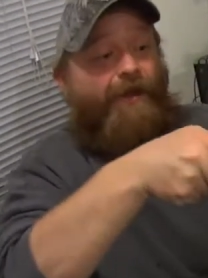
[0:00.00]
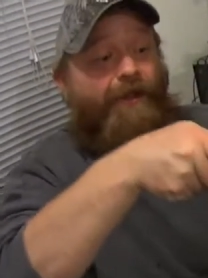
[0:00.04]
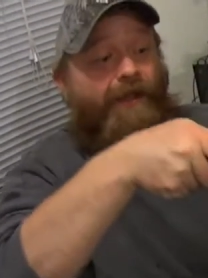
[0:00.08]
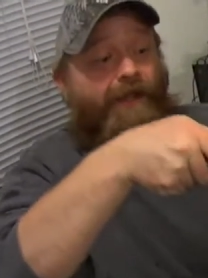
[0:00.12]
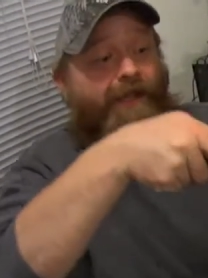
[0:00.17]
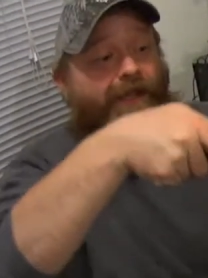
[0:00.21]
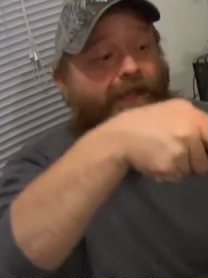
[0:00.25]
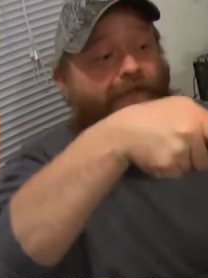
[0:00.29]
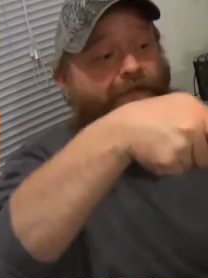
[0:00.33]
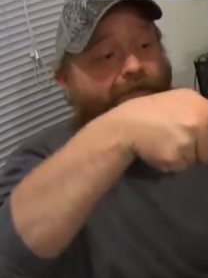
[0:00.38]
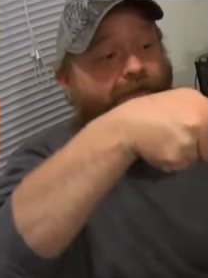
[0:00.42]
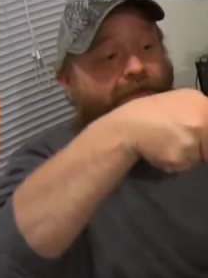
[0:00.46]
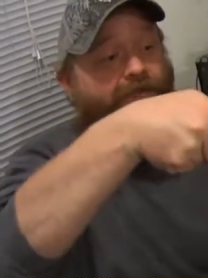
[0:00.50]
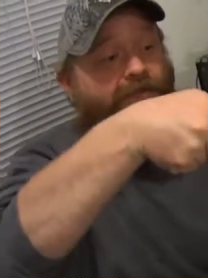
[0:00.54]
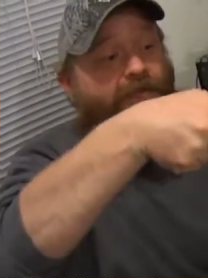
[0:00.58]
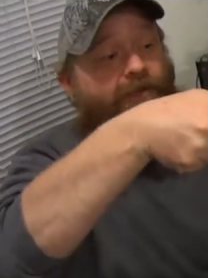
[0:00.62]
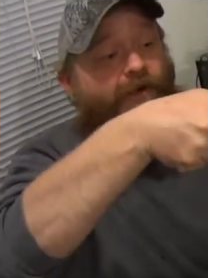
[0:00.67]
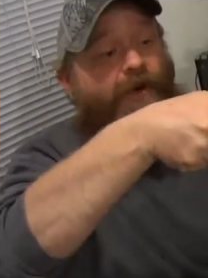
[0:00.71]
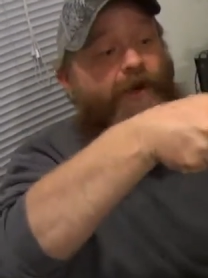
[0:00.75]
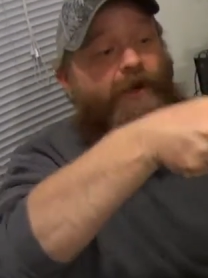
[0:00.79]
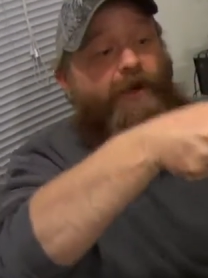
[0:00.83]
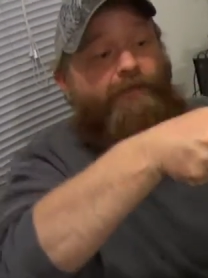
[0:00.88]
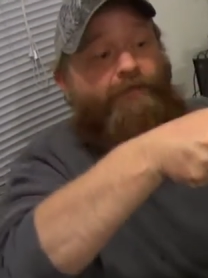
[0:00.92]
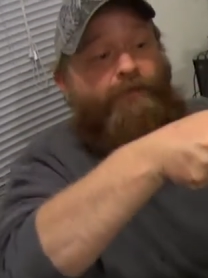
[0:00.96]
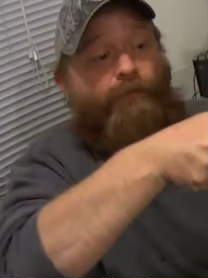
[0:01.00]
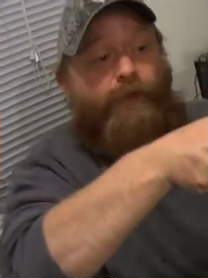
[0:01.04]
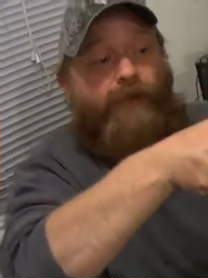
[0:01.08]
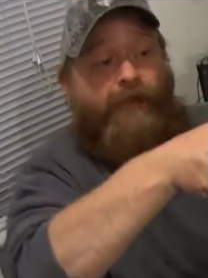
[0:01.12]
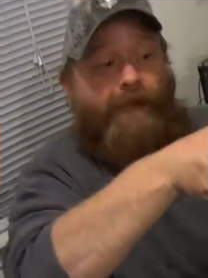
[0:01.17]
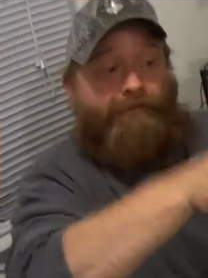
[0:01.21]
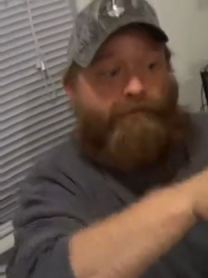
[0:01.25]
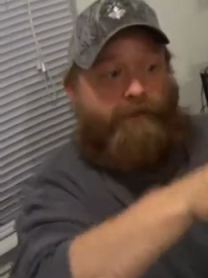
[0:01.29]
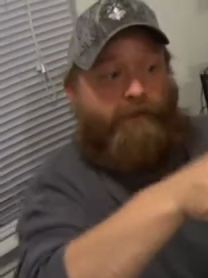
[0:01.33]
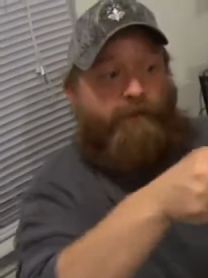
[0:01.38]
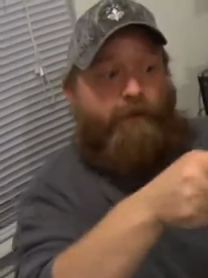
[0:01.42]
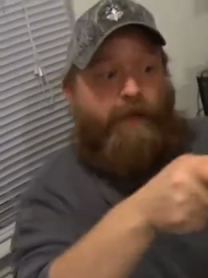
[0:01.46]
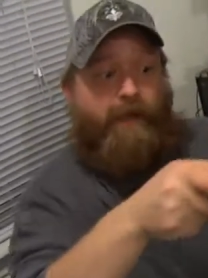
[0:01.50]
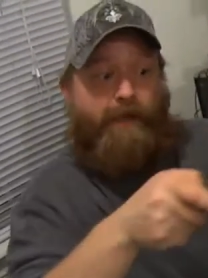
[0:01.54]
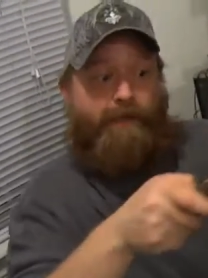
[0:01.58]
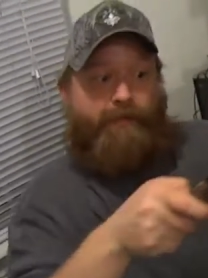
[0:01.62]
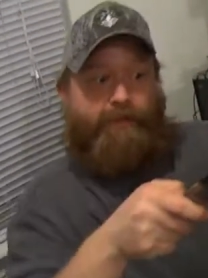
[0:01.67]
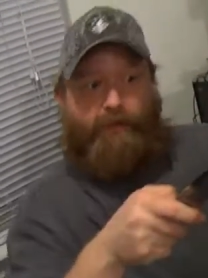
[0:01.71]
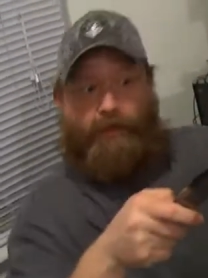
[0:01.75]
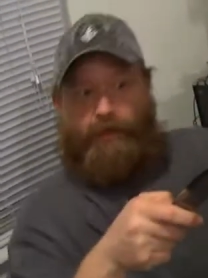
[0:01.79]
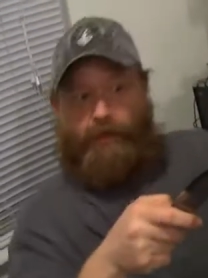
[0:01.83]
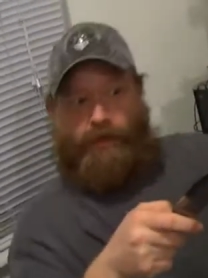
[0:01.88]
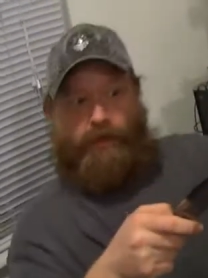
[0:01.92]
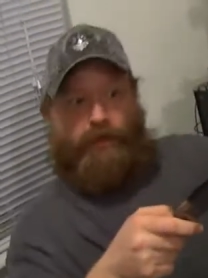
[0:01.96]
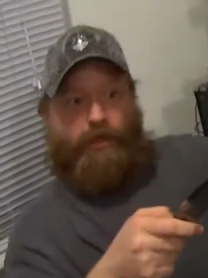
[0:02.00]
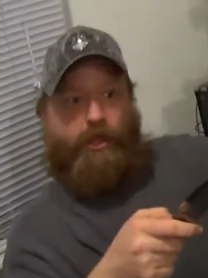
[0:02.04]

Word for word: they give us gruff. We have to buy the